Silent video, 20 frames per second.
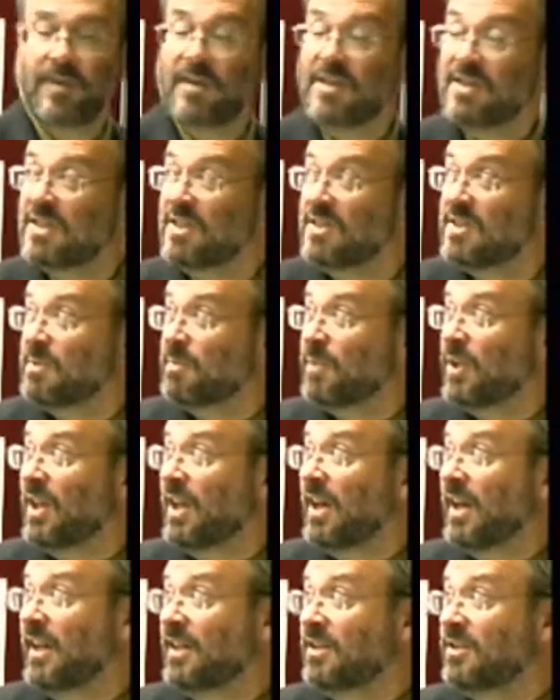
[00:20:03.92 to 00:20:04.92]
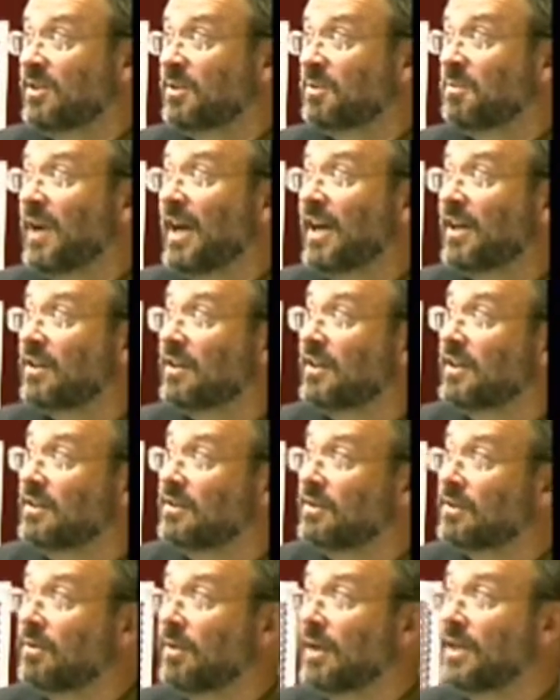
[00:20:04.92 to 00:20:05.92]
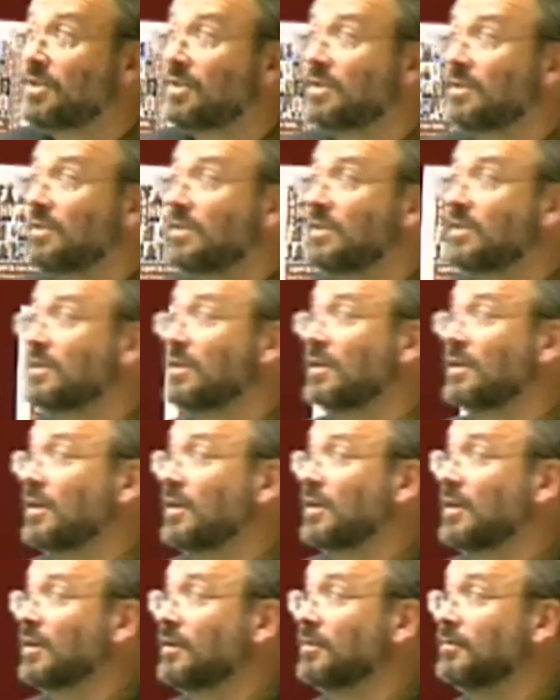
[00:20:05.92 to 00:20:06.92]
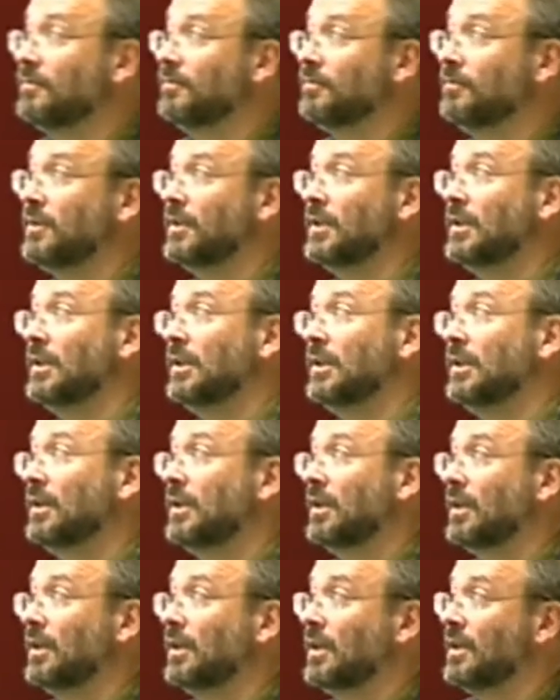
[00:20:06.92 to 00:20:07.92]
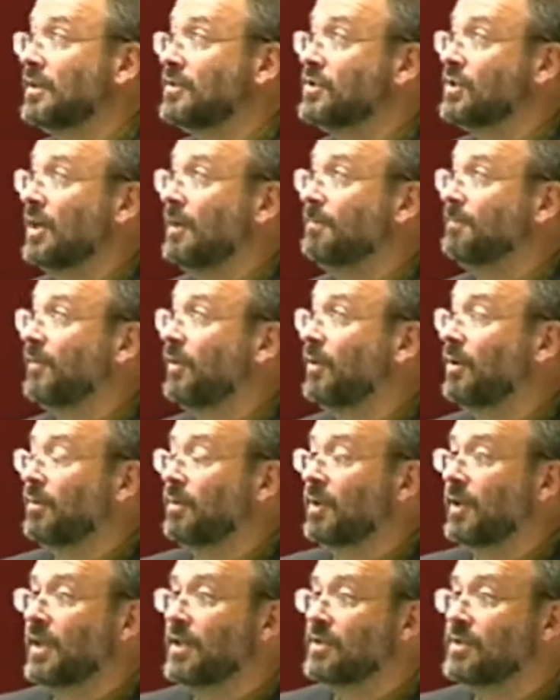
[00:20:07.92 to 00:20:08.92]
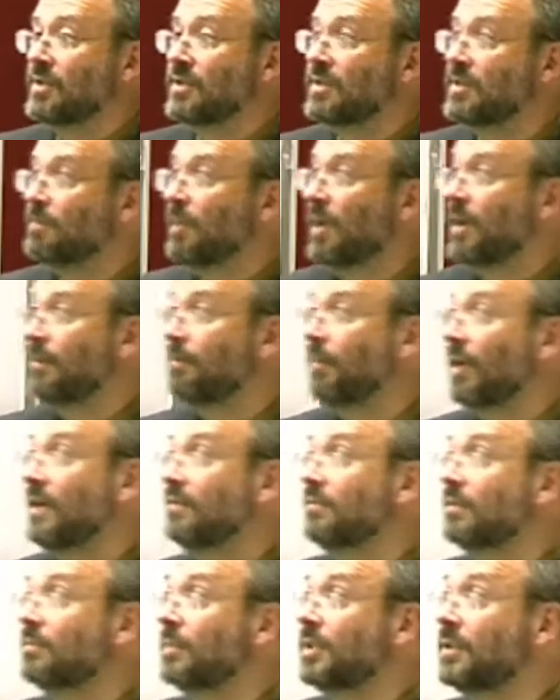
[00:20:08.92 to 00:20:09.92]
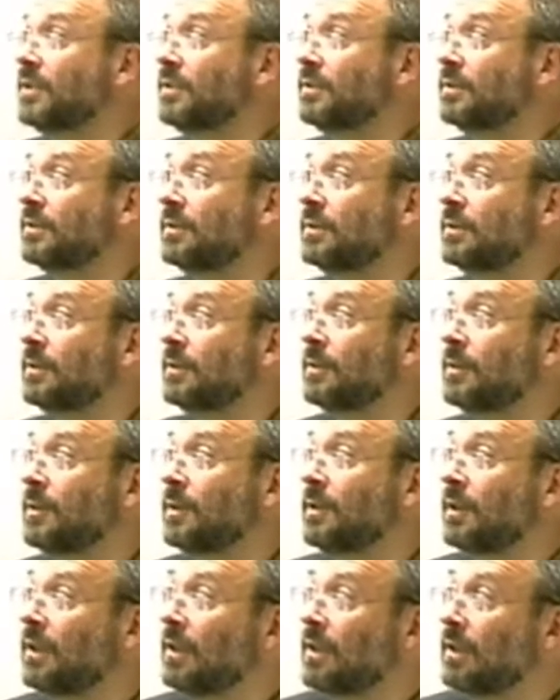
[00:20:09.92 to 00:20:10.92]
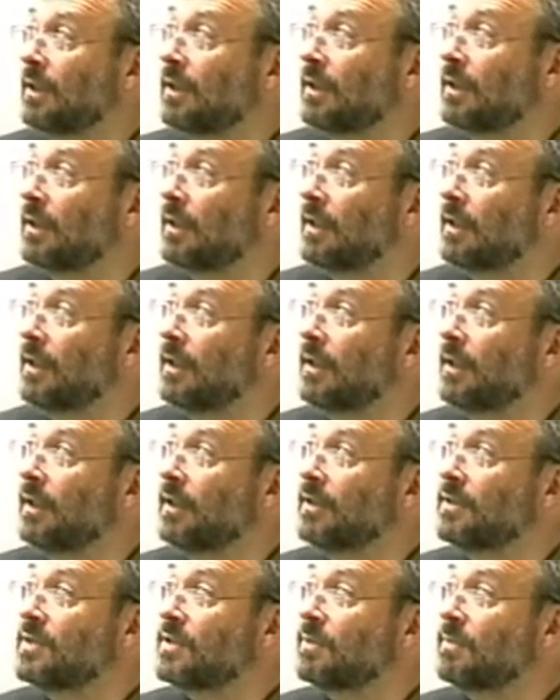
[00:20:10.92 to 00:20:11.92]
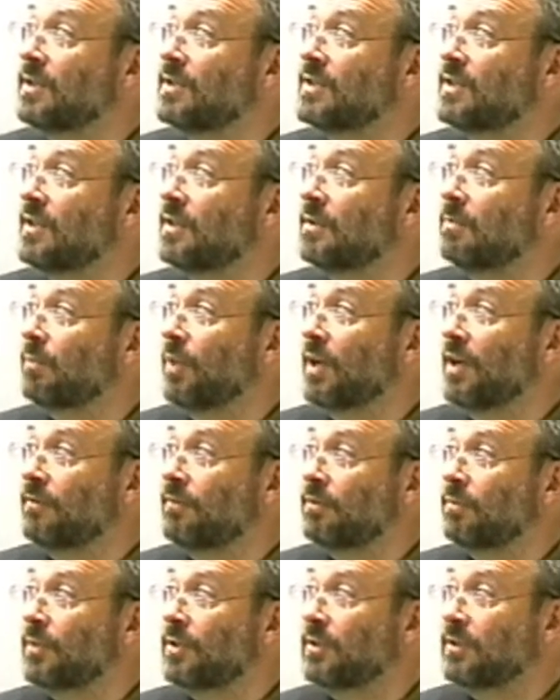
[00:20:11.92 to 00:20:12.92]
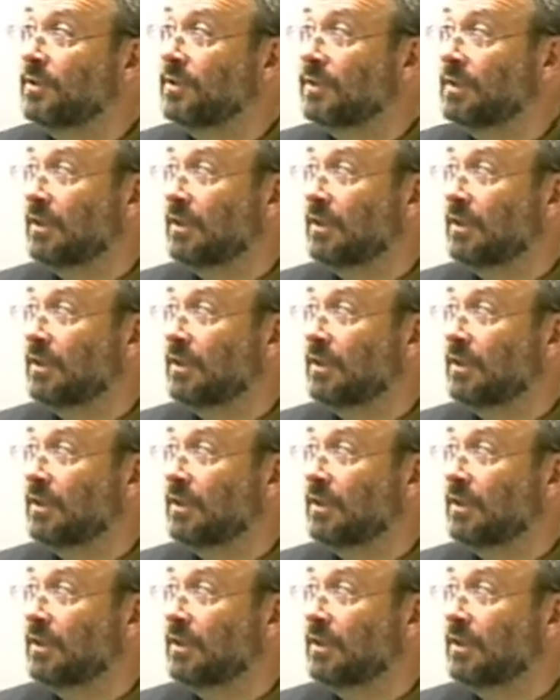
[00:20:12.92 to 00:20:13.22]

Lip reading: This is applied directly to questions of shop floor relations by Braverman, and Sweezy and Braverman